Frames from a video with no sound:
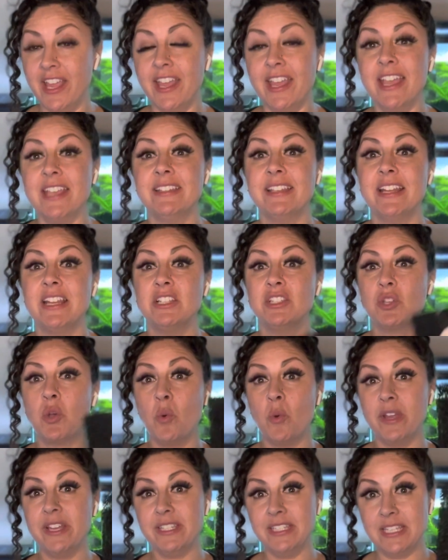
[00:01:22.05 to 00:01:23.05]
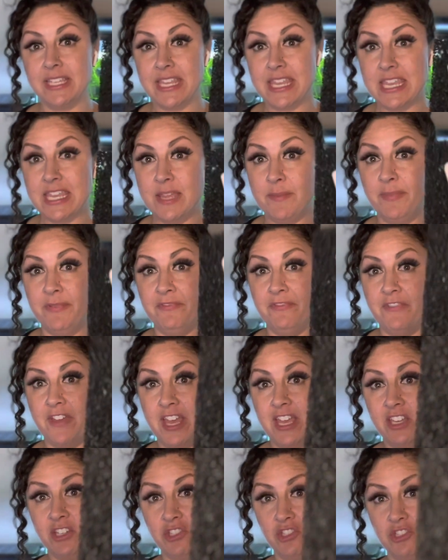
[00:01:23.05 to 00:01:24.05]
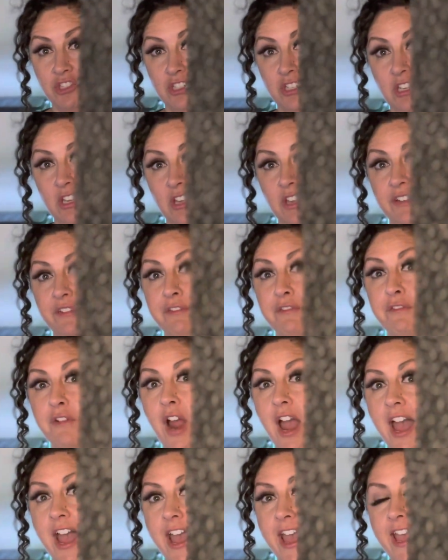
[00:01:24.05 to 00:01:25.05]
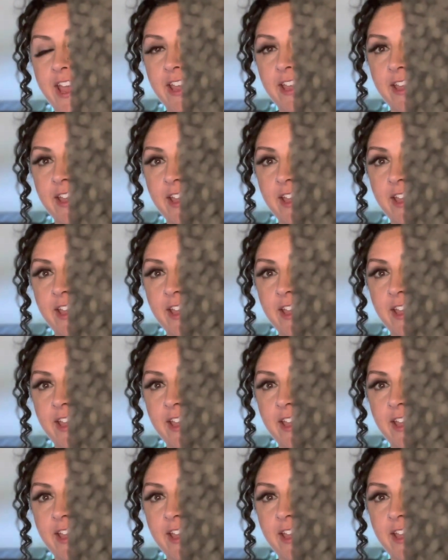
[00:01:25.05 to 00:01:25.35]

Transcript: is that it's going to keep fish, fry,